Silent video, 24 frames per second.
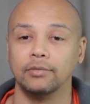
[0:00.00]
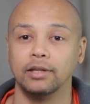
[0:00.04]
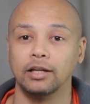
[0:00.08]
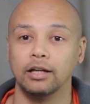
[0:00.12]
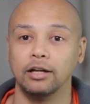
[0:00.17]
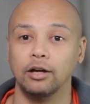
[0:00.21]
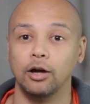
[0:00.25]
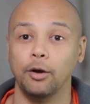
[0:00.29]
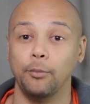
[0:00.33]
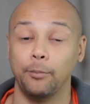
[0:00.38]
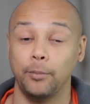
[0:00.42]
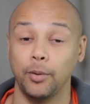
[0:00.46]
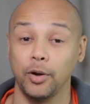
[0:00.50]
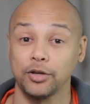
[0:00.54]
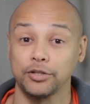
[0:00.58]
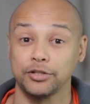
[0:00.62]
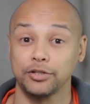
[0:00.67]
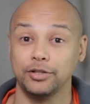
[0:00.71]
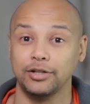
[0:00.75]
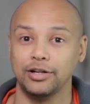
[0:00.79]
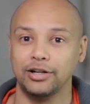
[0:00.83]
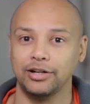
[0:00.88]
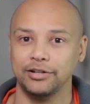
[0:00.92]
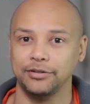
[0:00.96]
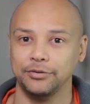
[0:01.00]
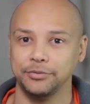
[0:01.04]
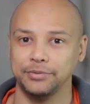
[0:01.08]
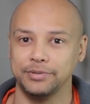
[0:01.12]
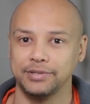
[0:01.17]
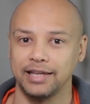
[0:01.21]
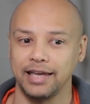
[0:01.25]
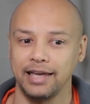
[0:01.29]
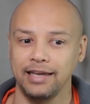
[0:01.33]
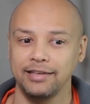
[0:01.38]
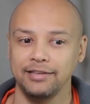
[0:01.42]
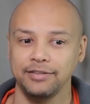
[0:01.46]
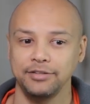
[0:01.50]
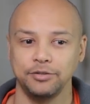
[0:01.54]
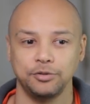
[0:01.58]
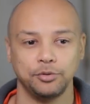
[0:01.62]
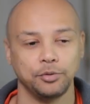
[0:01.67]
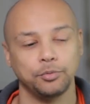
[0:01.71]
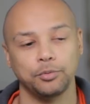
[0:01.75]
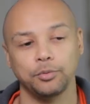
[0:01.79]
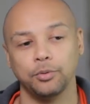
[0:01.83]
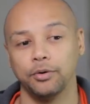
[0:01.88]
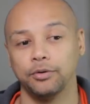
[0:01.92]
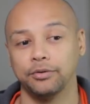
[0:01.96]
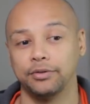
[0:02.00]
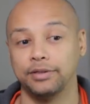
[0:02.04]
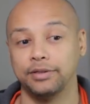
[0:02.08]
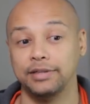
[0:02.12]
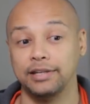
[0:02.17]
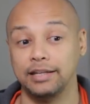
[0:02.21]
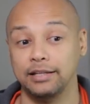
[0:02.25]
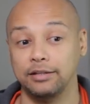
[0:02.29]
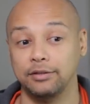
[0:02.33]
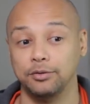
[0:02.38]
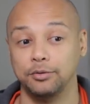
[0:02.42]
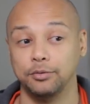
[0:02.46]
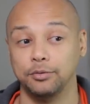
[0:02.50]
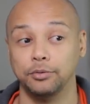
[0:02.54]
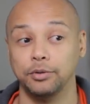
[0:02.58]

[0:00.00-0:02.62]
a personal use case, you won't need to